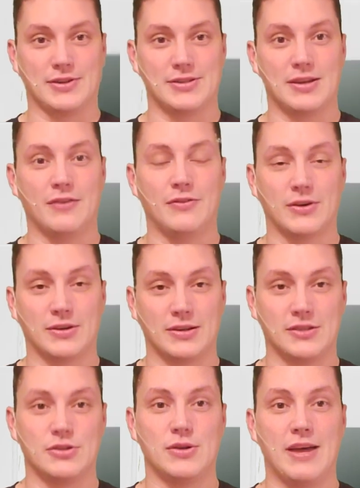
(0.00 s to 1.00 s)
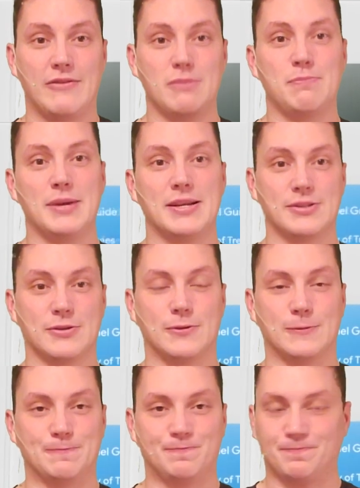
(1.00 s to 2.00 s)
cell phone, unless you have a Pixel,
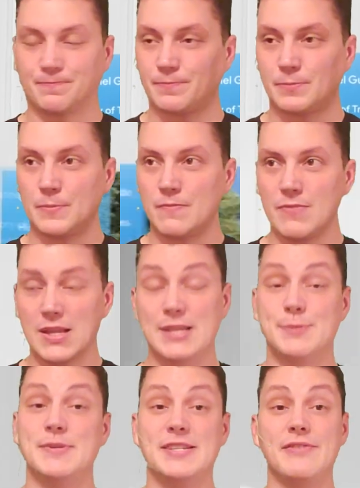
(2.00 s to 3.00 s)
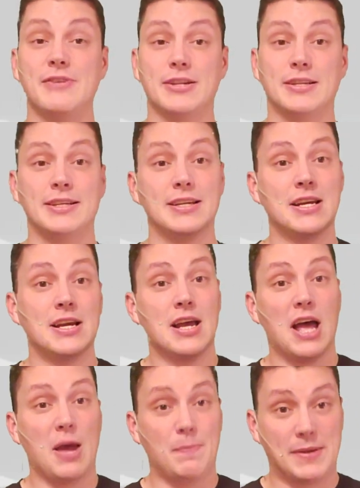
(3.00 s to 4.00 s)
specifically
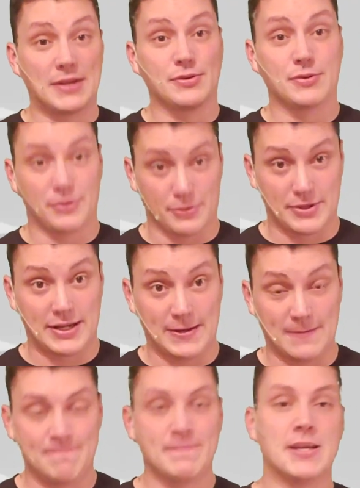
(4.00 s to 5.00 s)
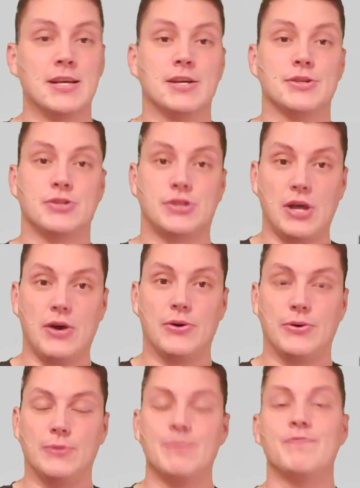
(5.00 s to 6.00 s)
a Pixel 3.
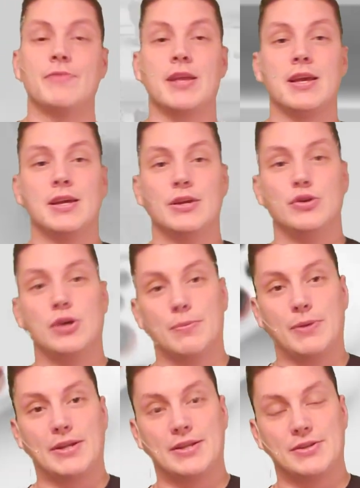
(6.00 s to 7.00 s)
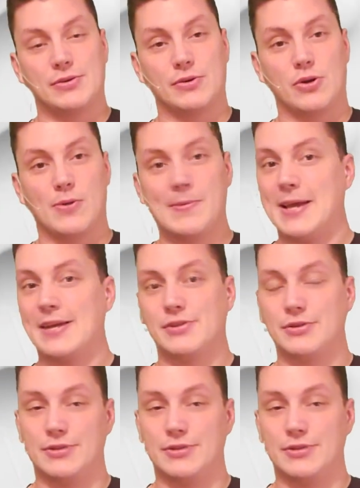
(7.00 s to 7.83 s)
So you can play this on Chromecast on your